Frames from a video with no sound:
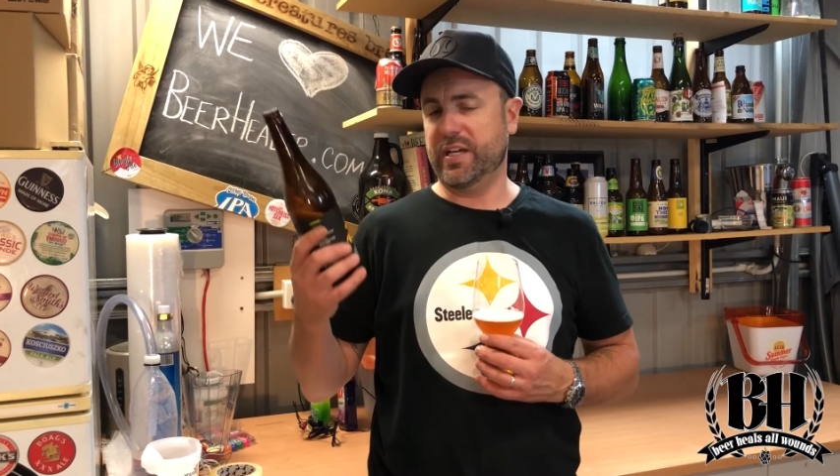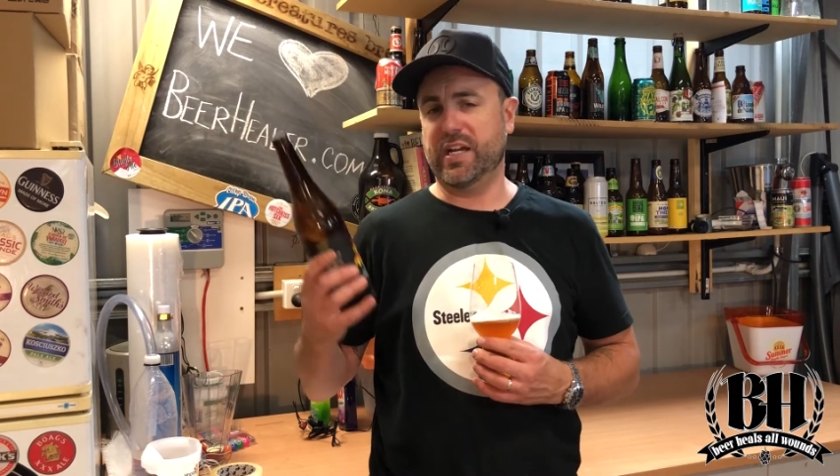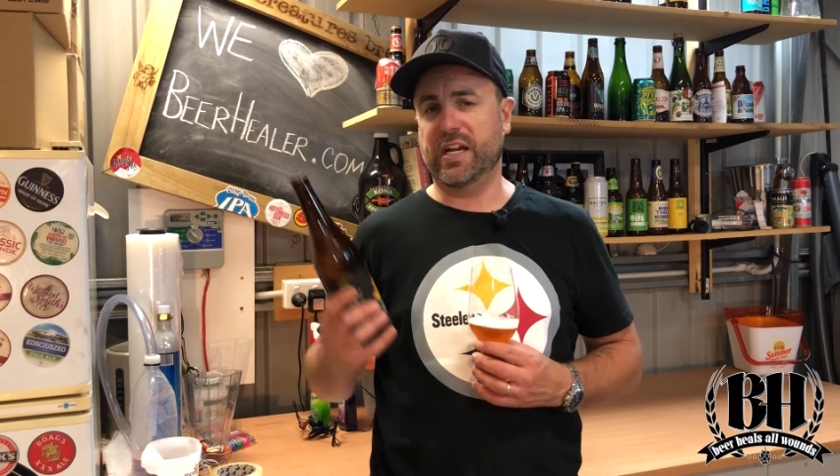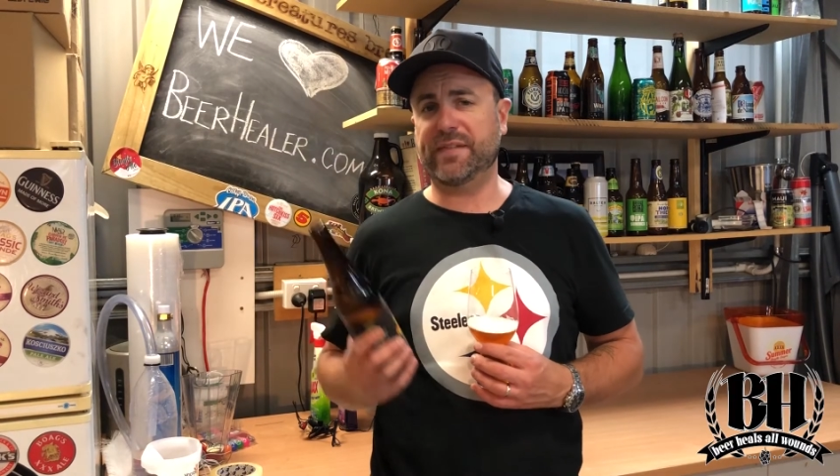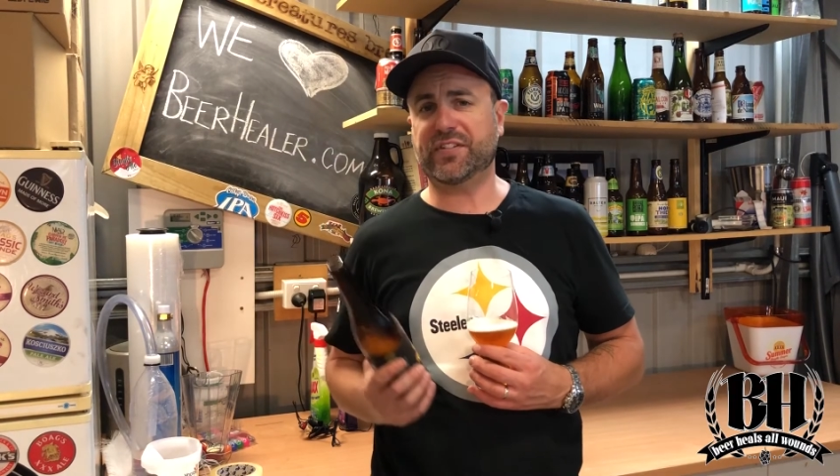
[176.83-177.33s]

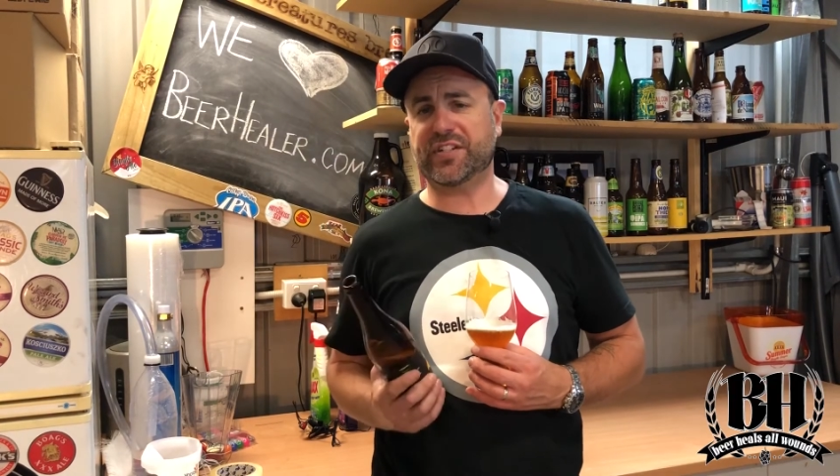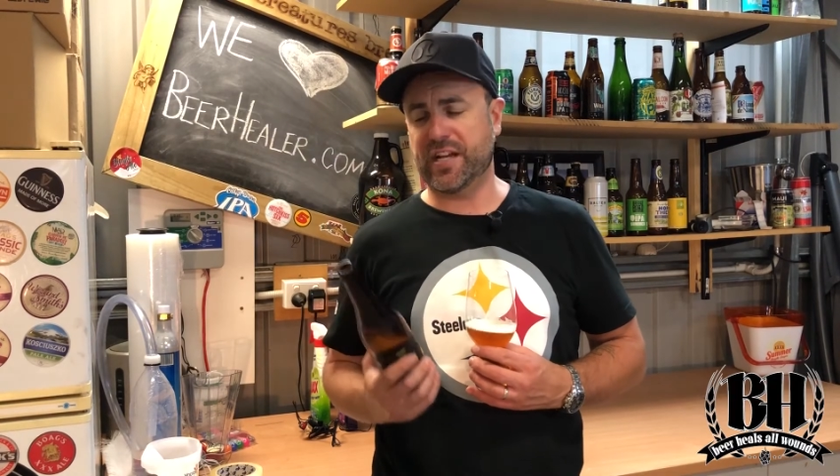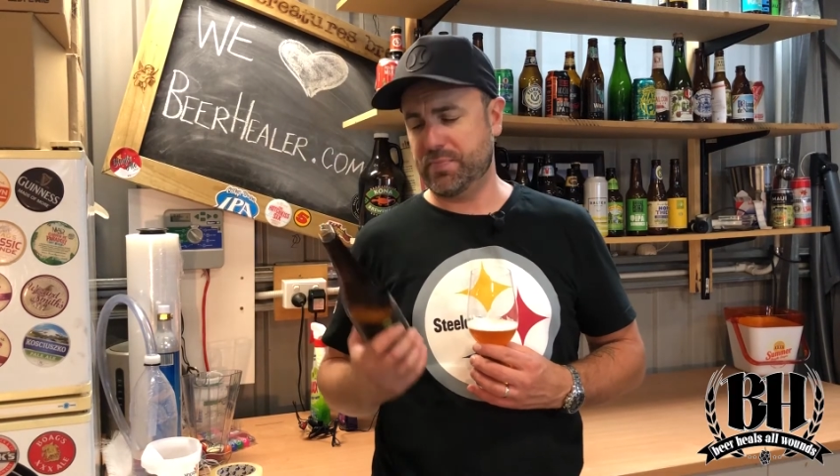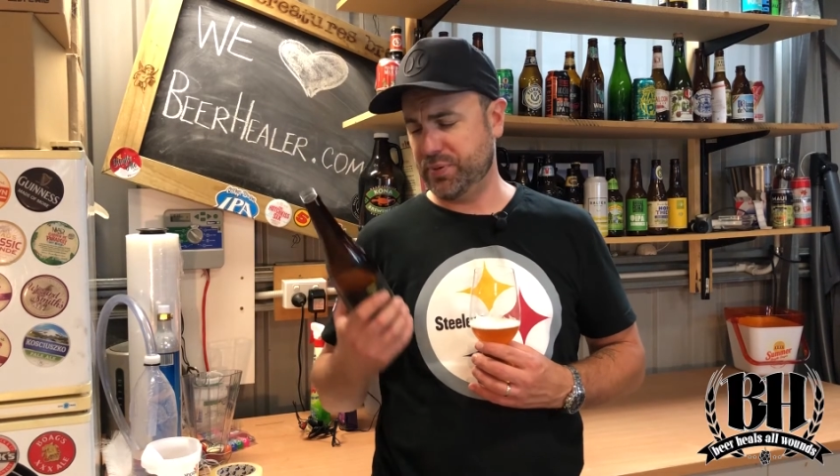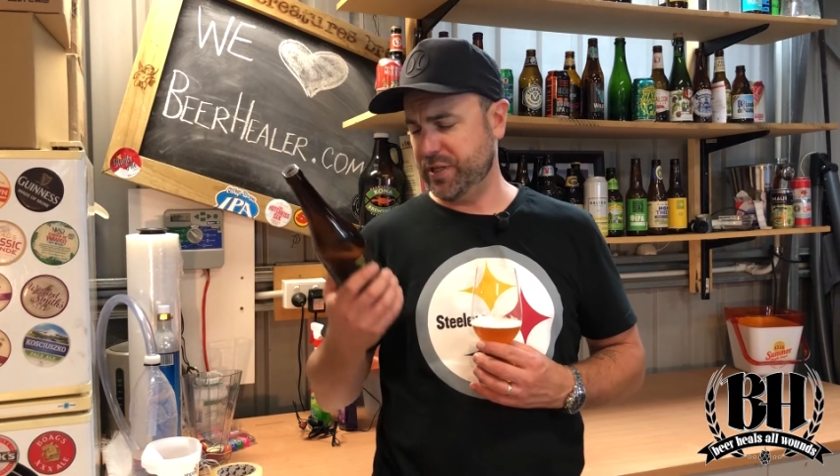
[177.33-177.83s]
and I have to say
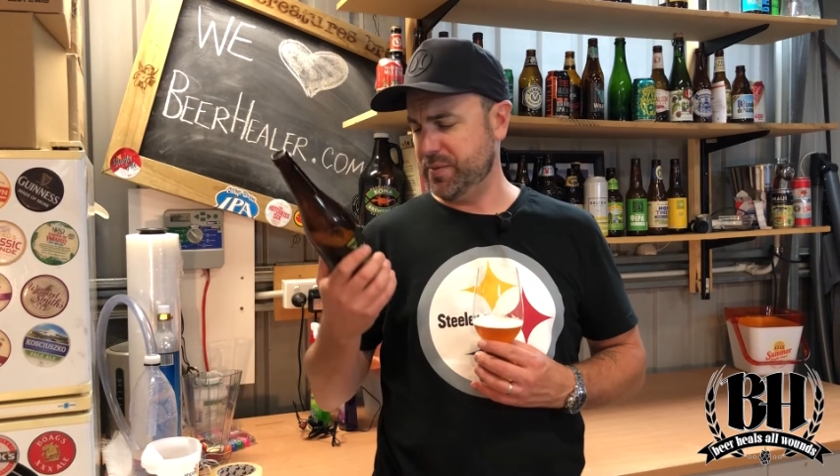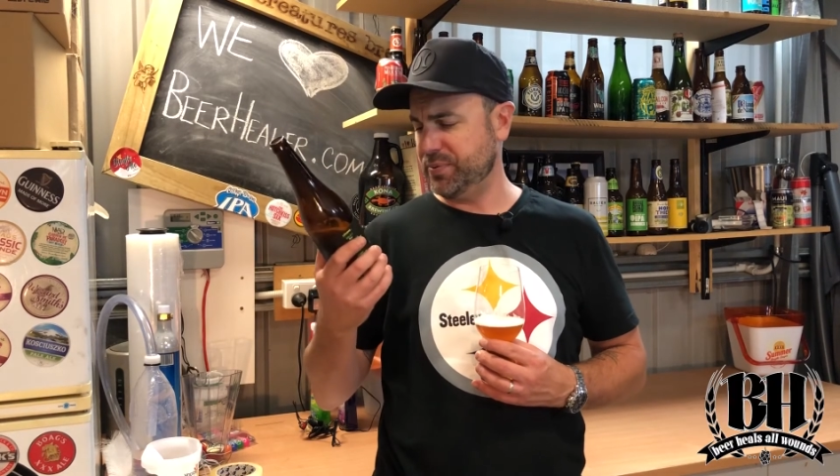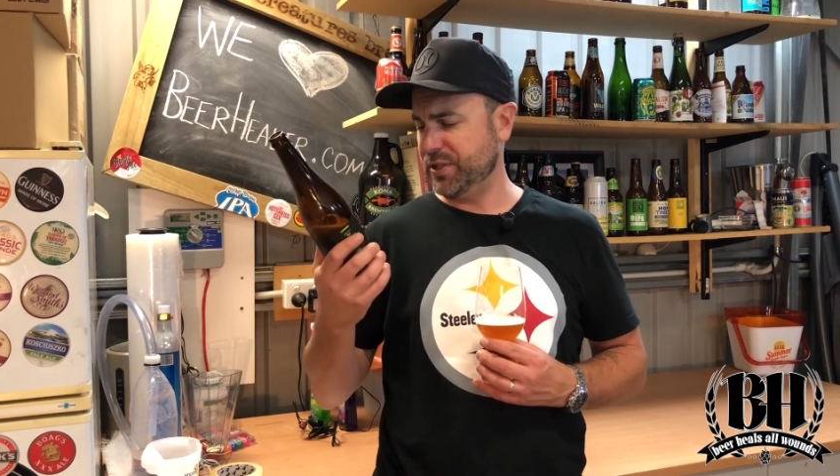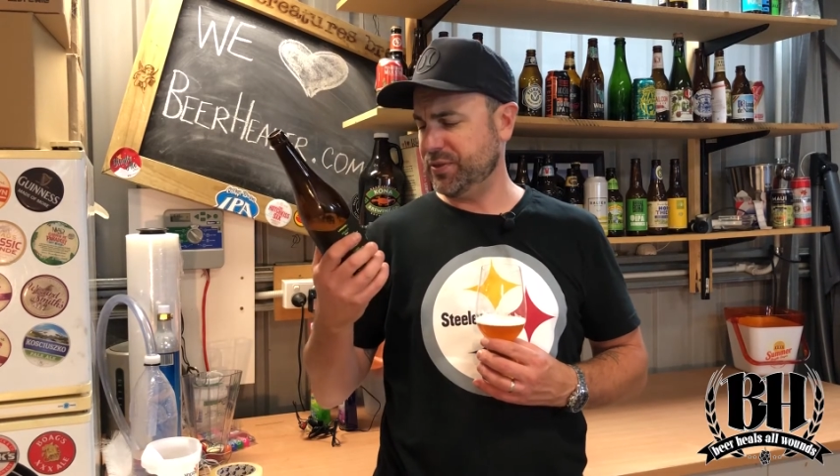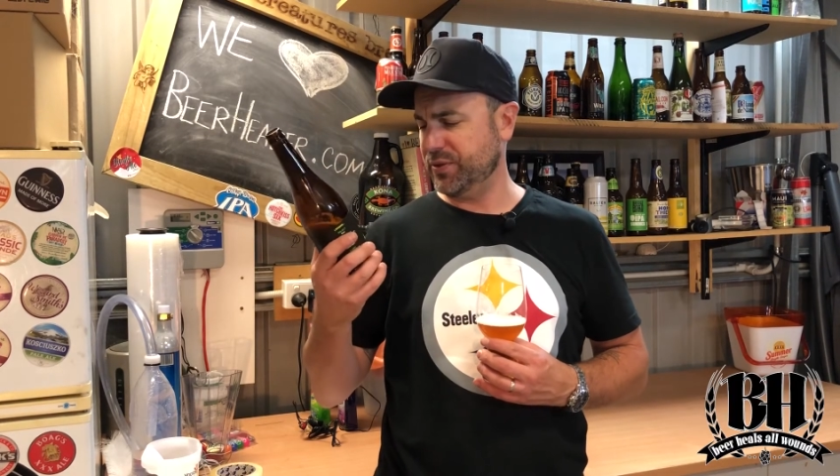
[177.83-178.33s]
I'm pretty
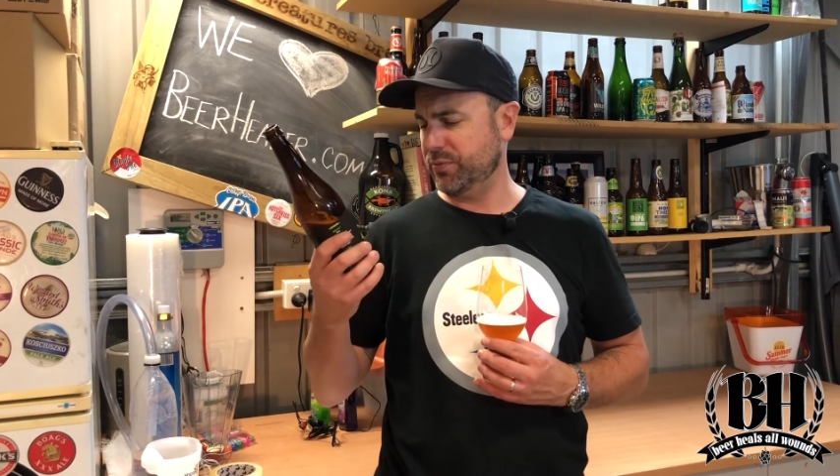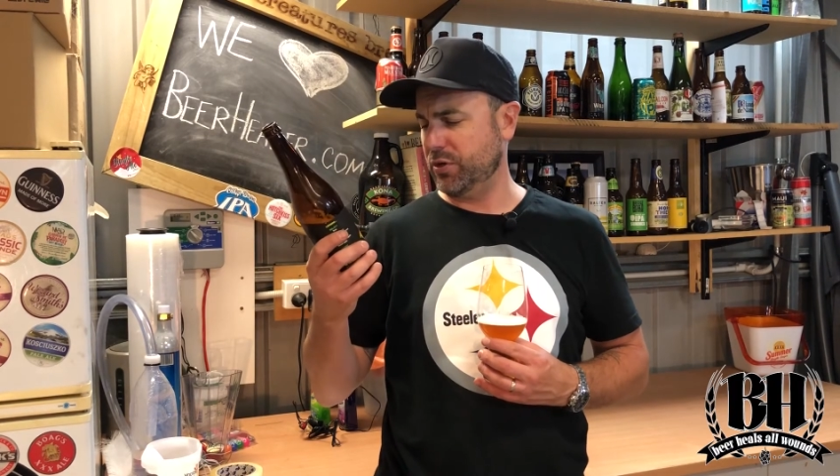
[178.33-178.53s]
impressed with the